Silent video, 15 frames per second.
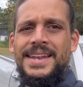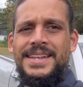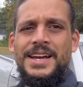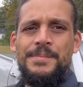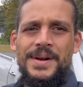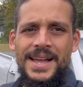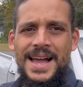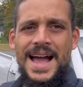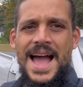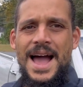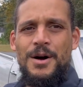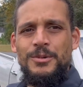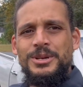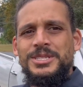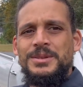to help my guy
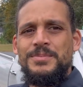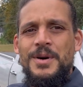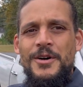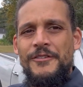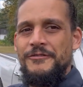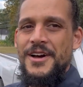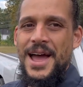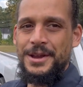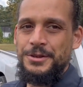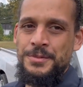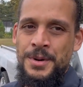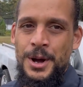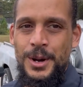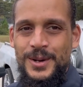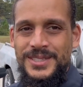out with some vacuum
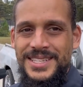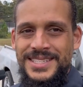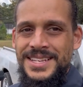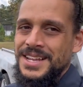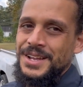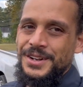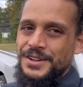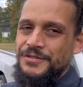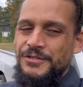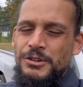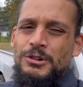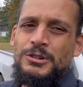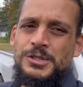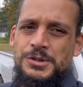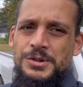hoses. The
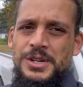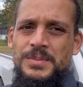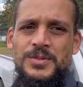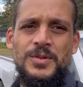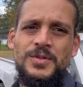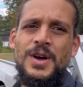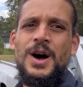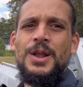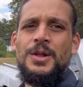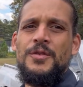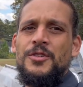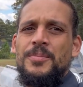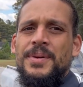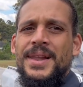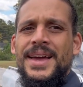fuel trims was all over
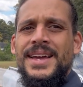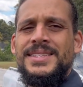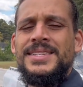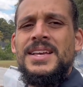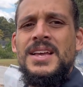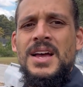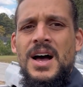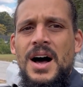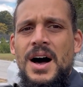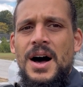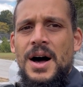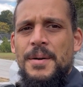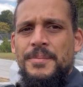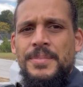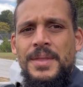the place,
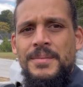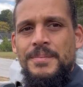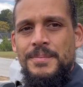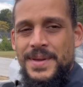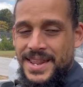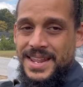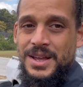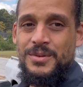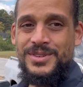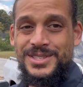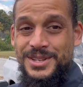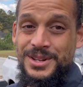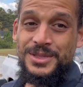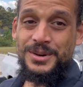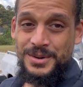meaning it was
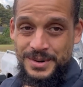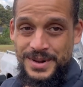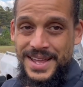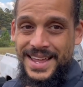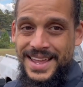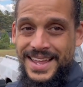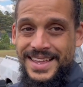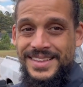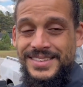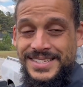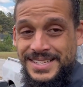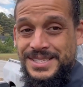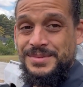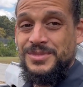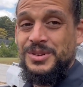gonna throw a
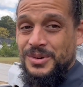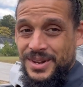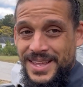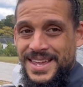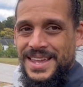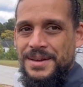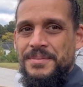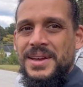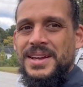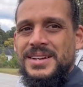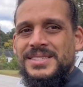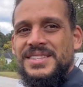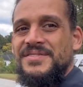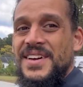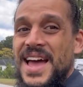system too lean because
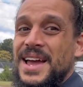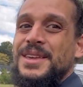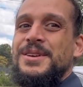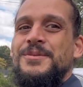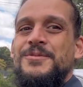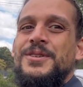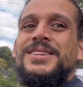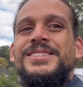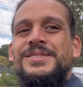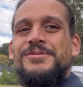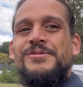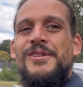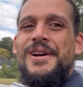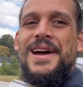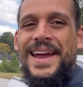the vacuum wasn't
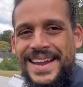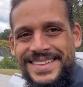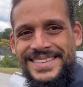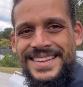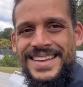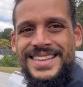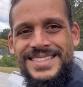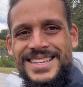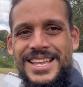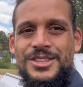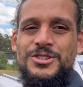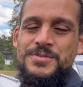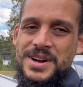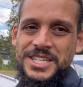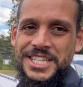right. It's getting
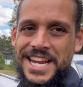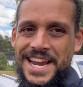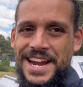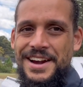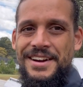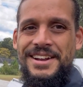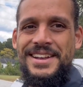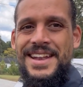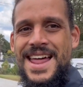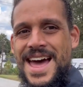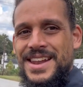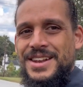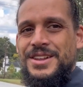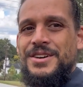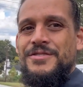too much air and not
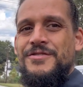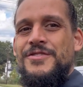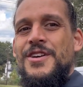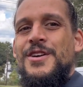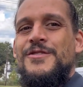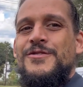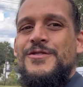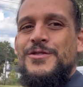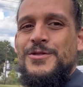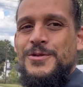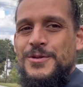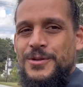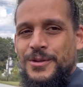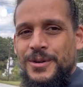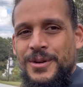enough
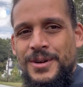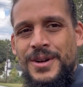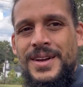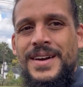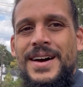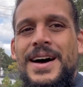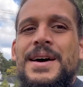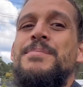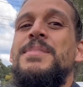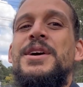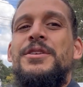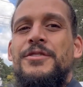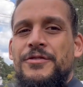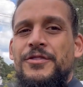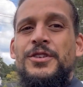fuel.
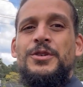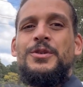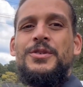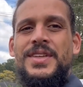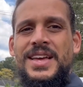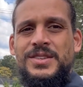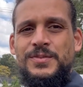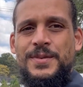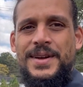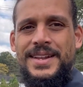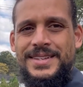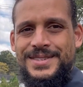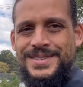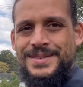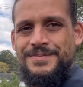Unmetered fuel, that's what
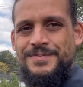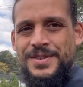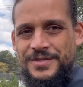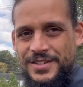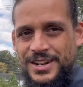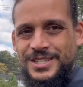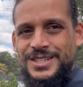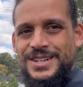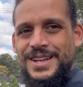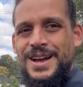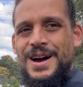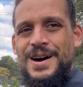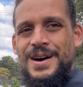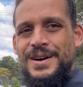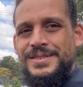it's professionally
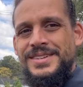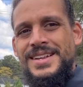called.